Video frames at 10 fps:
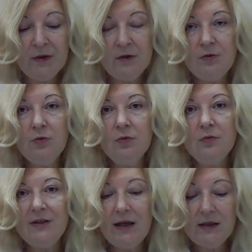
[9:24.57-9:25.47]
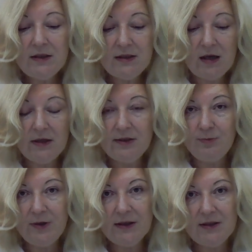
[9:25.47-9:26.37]
Through daily study and
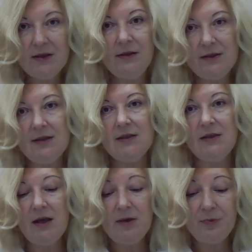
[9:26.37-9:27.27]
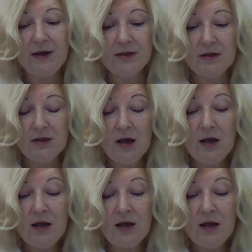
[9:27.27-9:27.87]
practice, and this is daily practice,